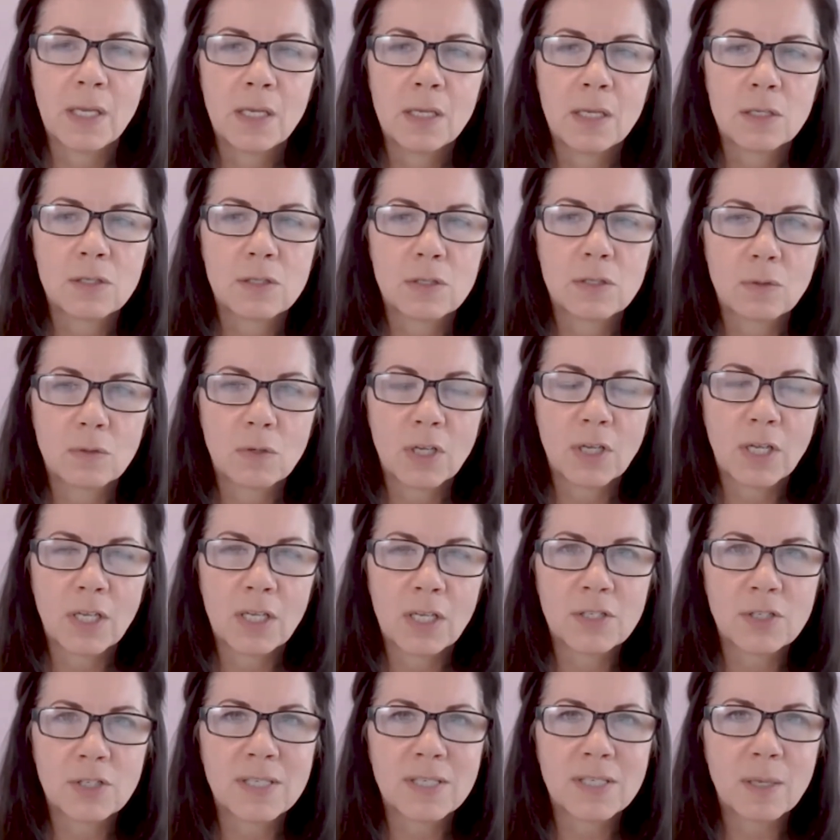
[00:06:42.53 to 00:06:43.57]
So,
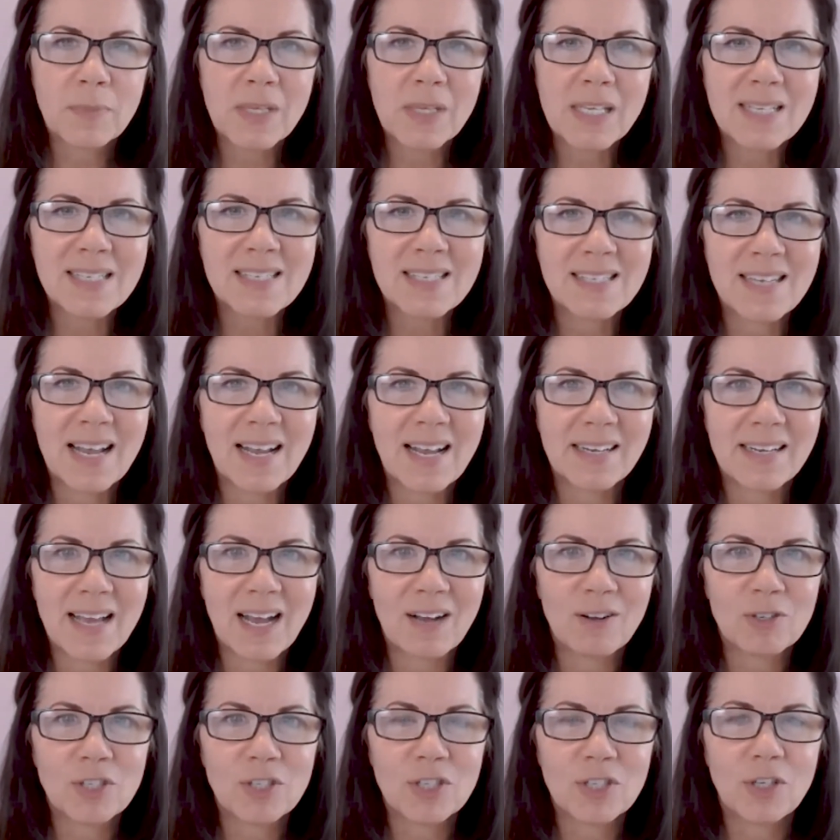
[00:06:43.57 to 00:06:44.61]
is something stand
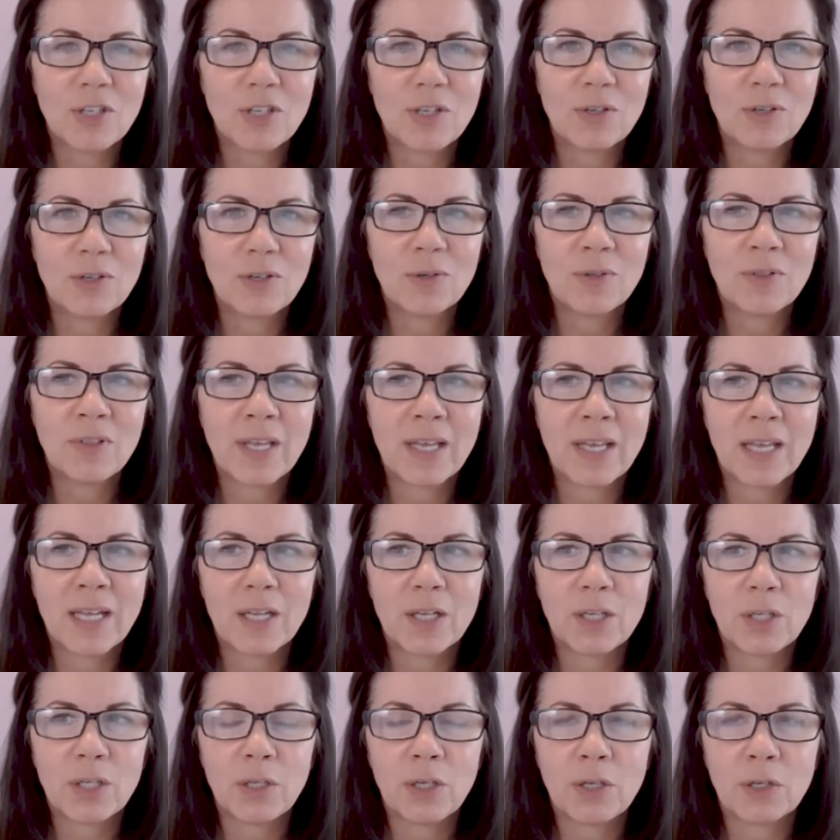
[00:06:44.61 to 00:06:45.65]
out to you that
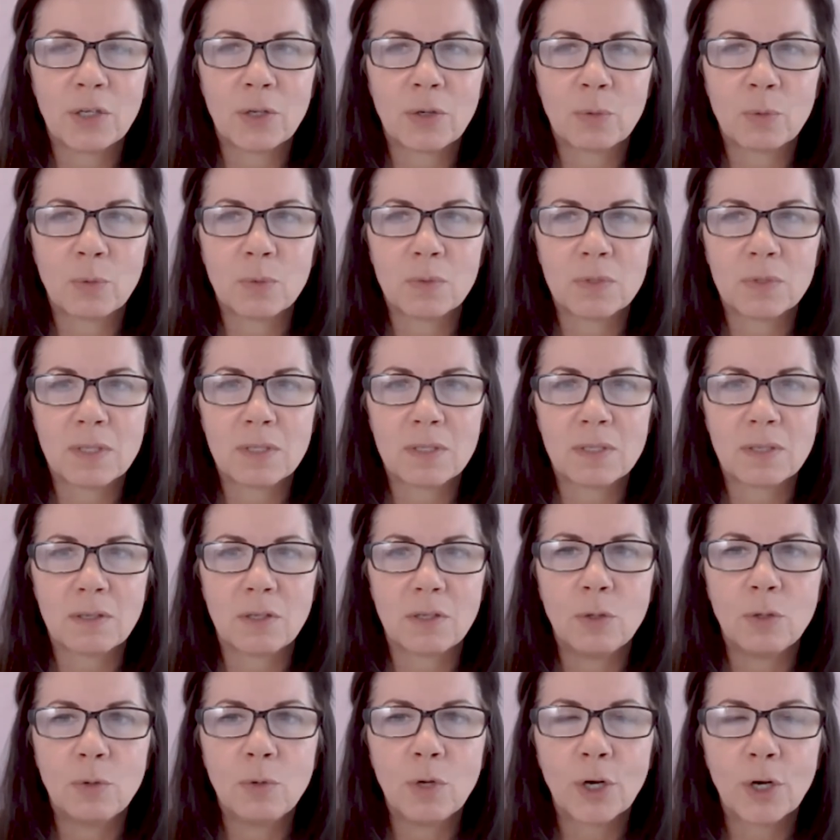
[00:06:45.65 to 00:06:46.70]

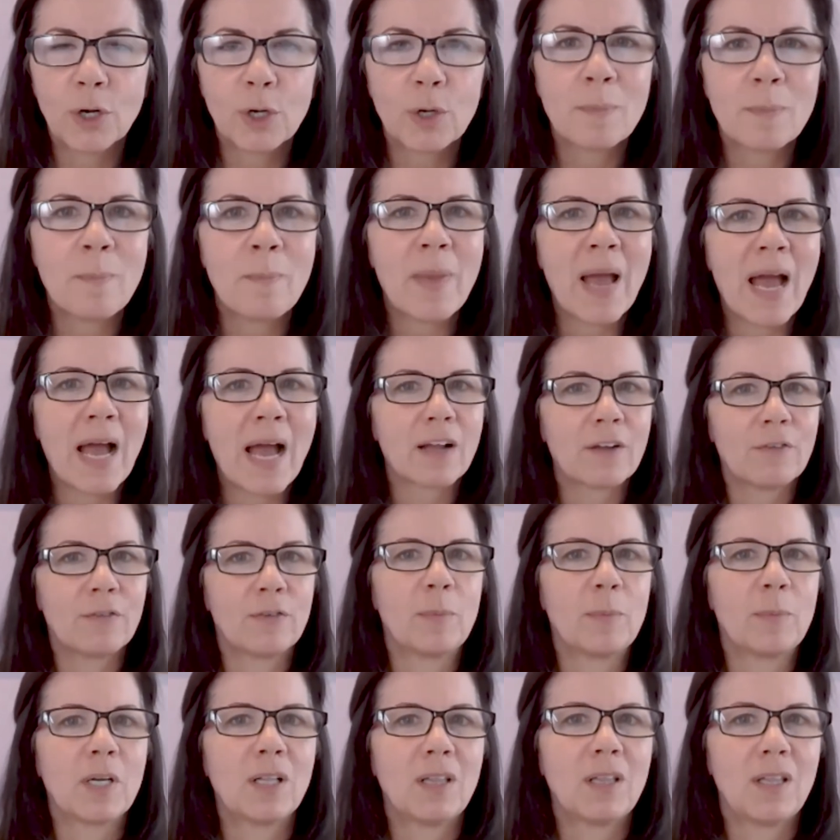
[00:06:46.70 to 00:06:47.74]
you heard back
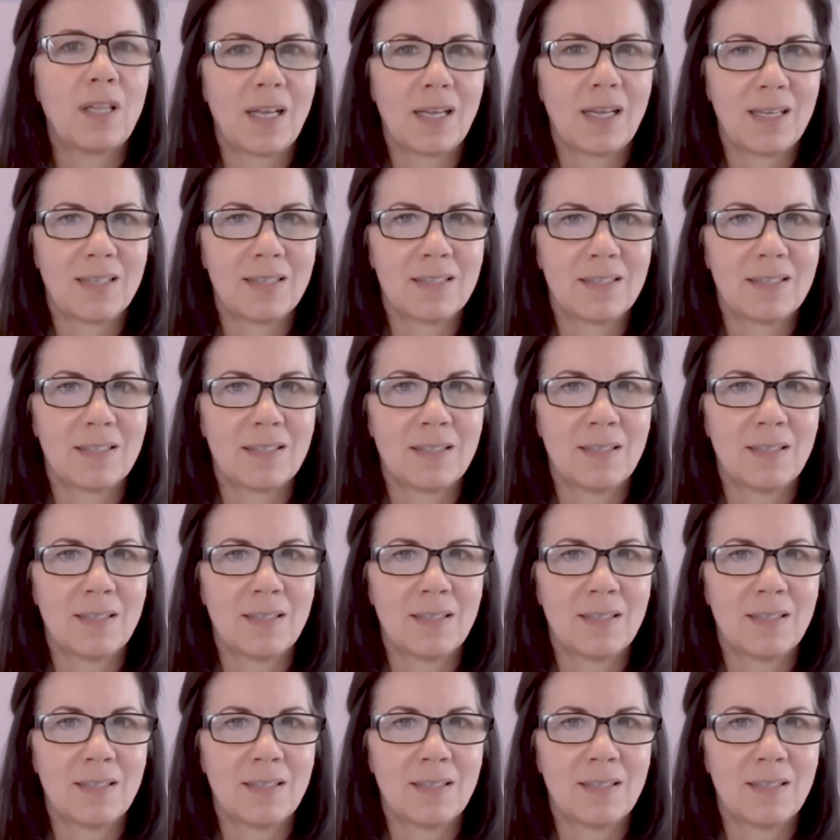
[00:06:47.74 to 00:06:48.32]
from a client